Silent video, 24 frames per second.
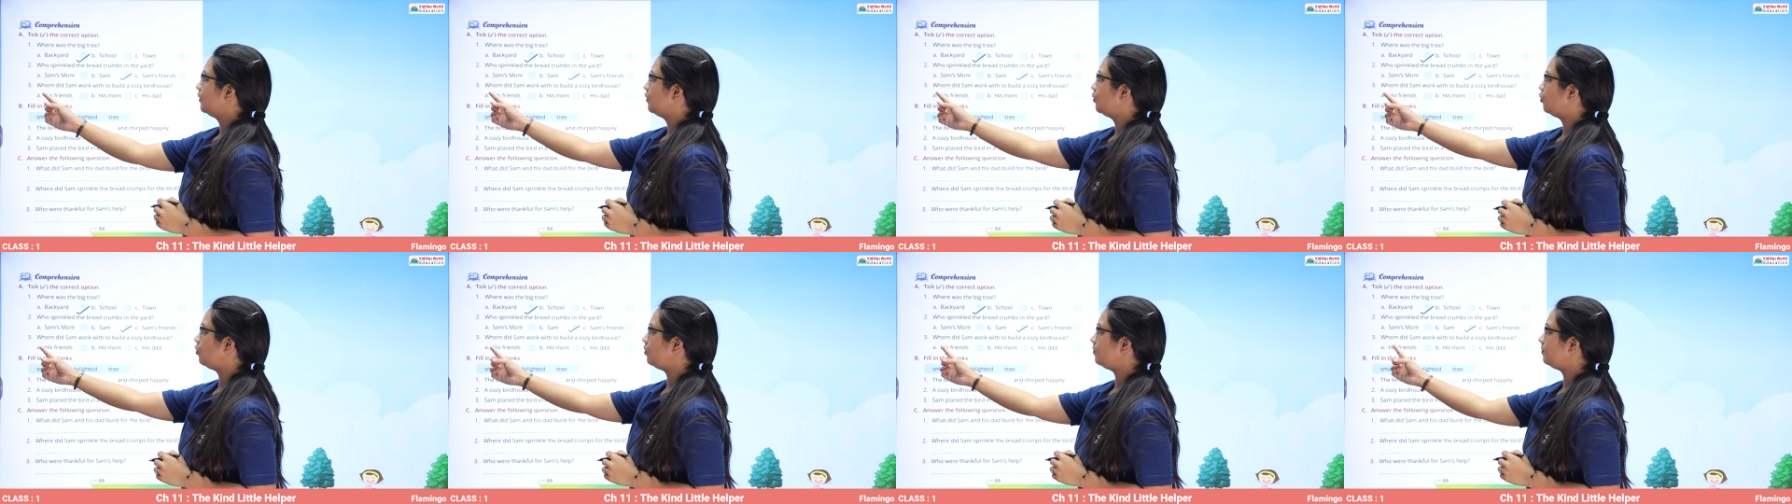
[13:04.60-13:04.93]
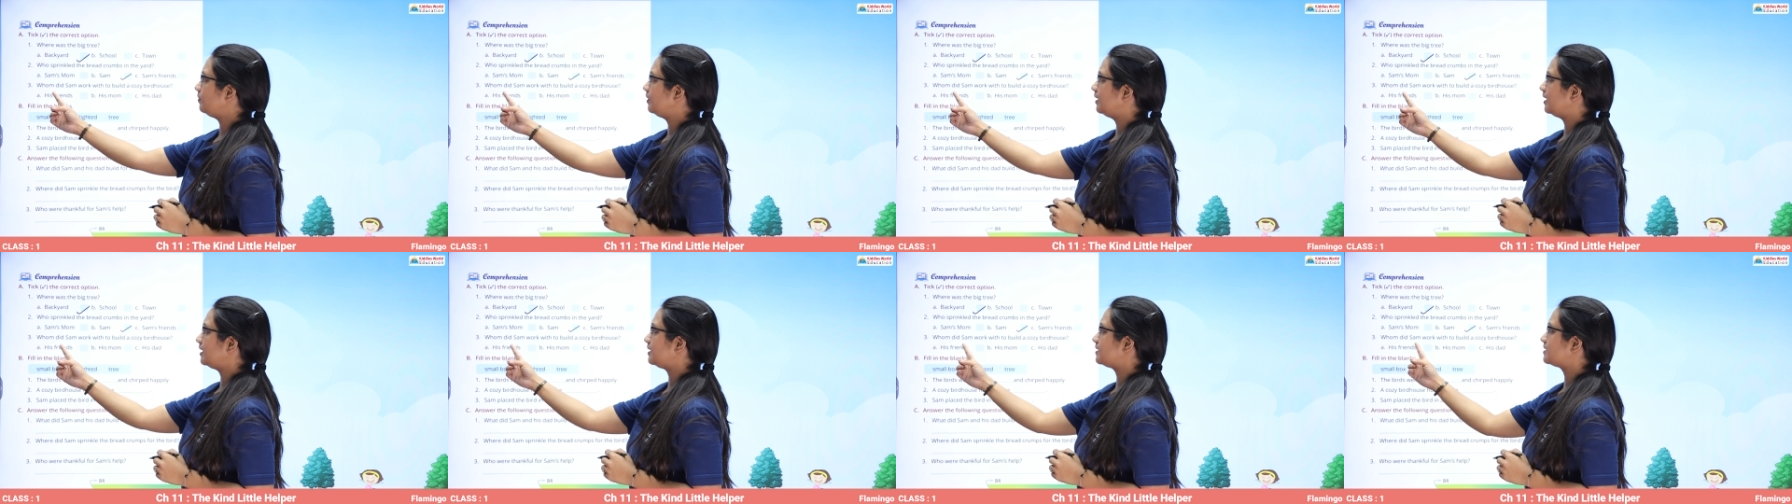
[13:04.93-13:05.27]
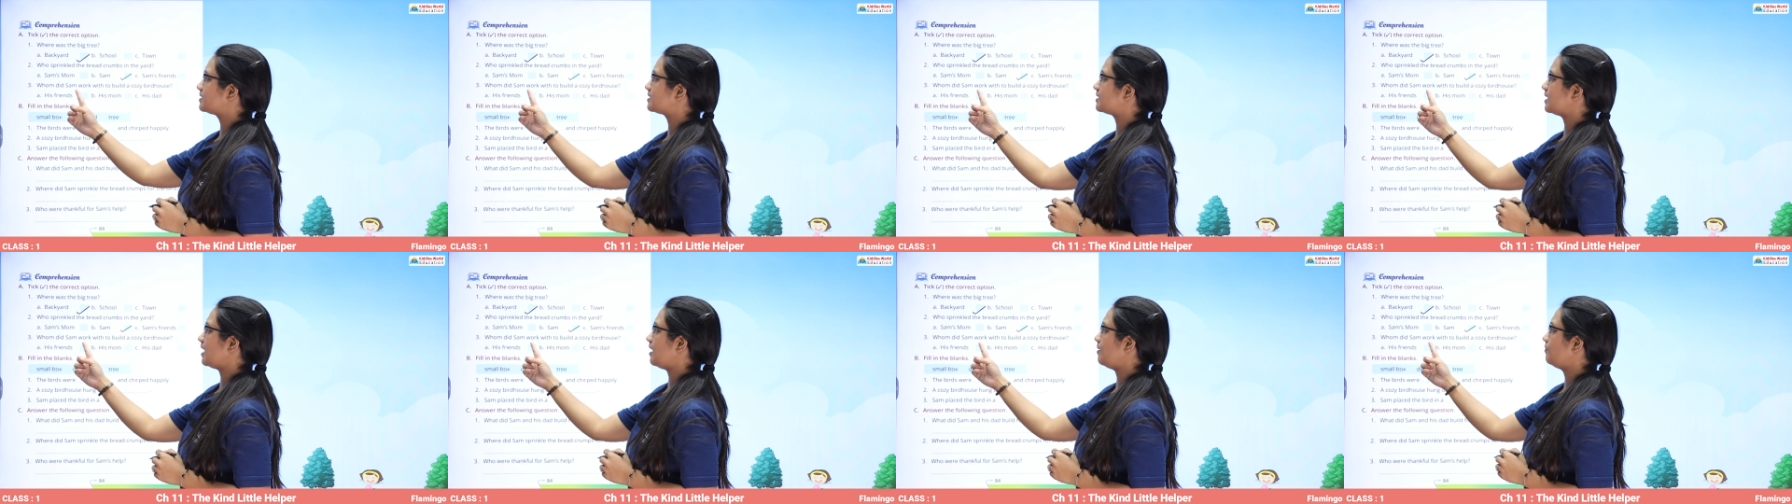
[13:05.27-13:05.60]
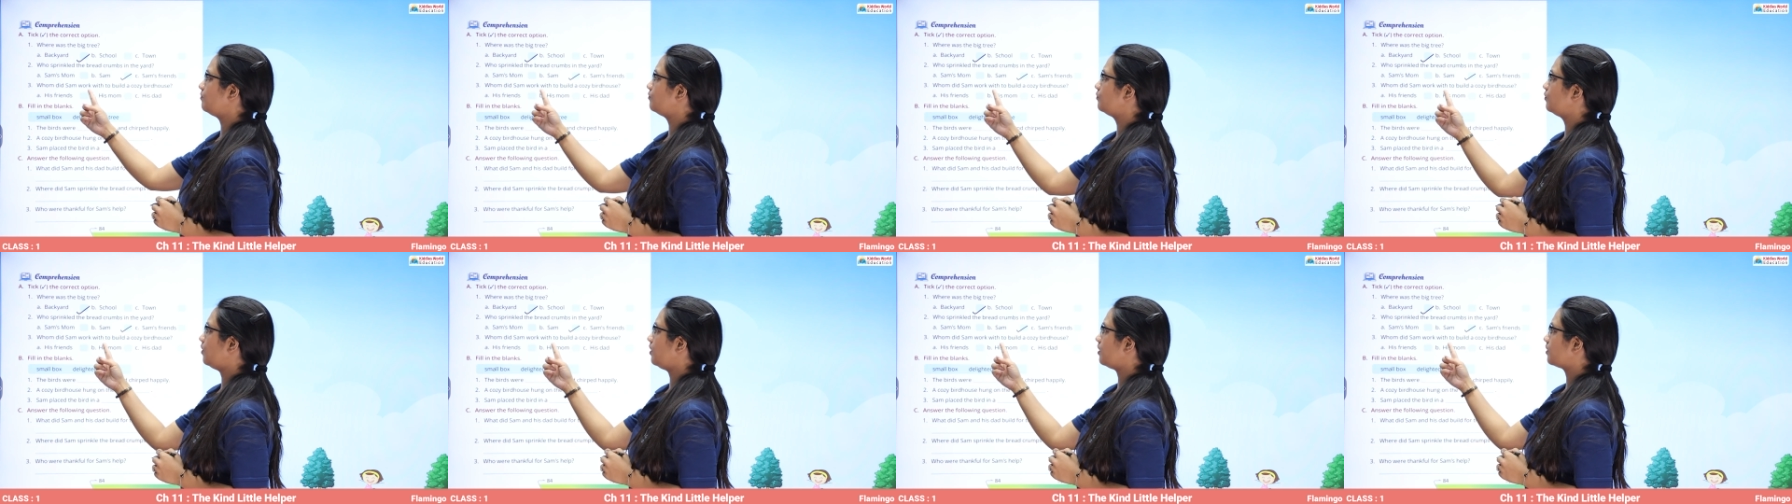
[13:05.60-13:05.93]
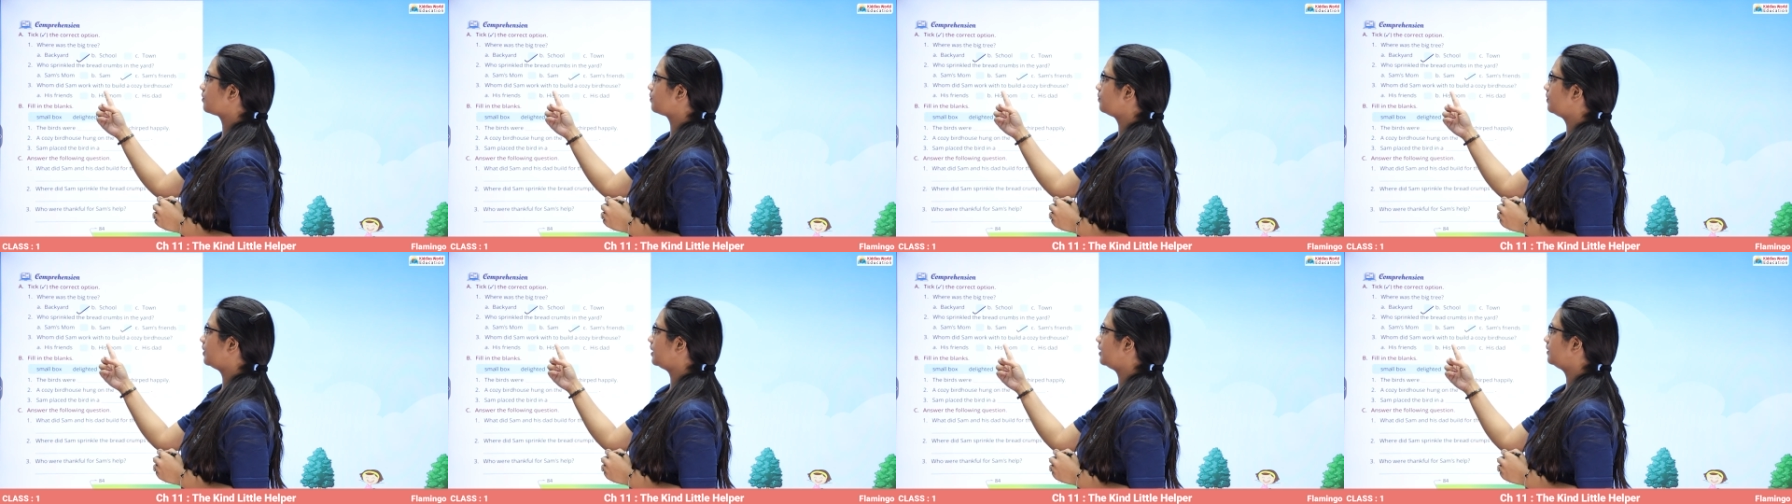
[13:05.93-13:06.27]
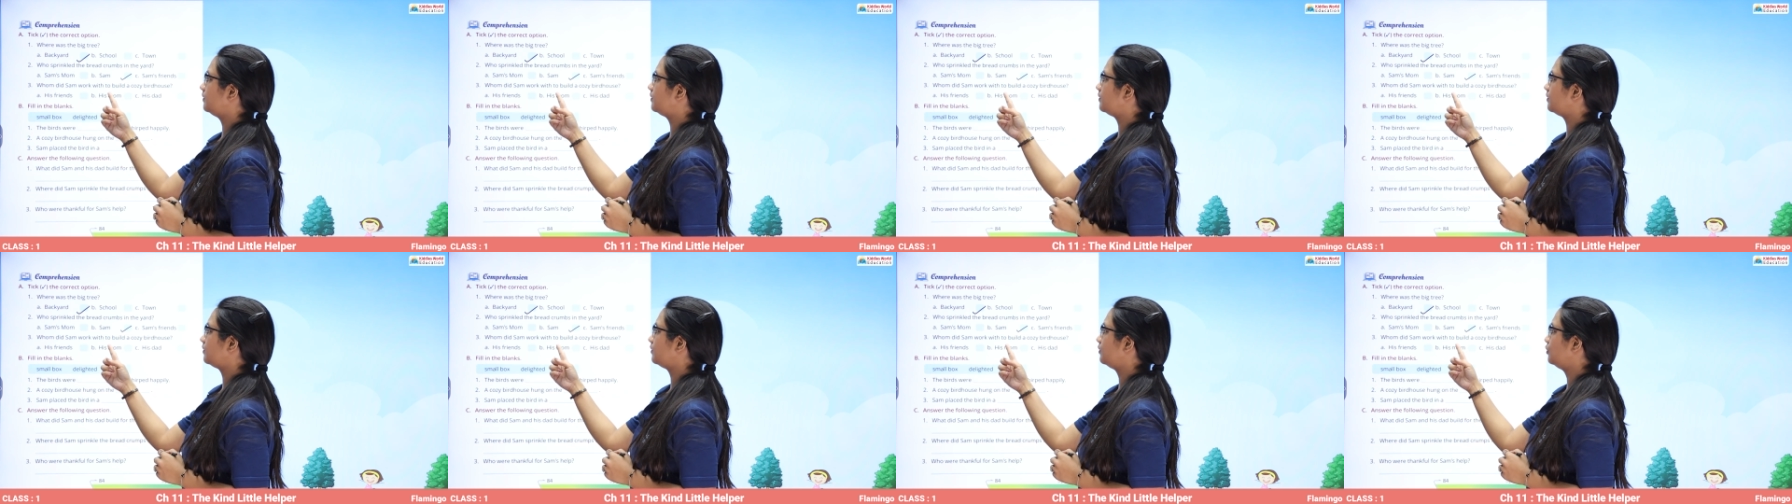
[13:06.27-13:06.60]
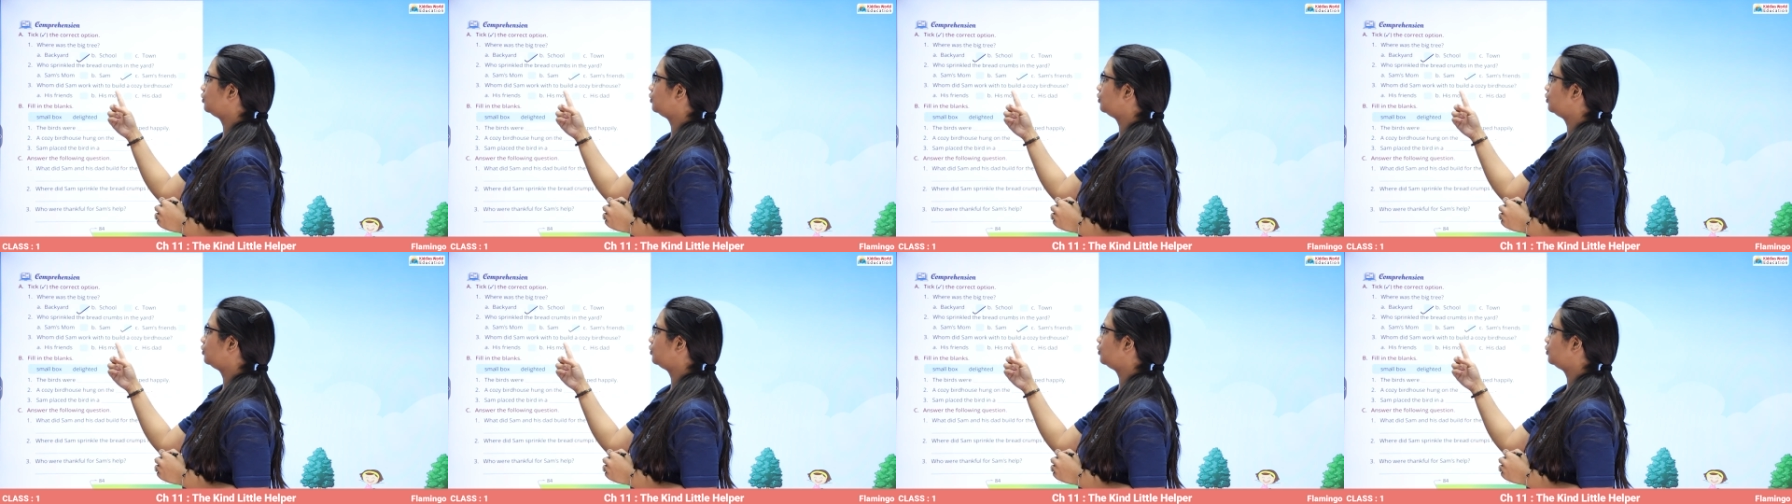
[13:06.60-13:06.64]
Whom did Sam work with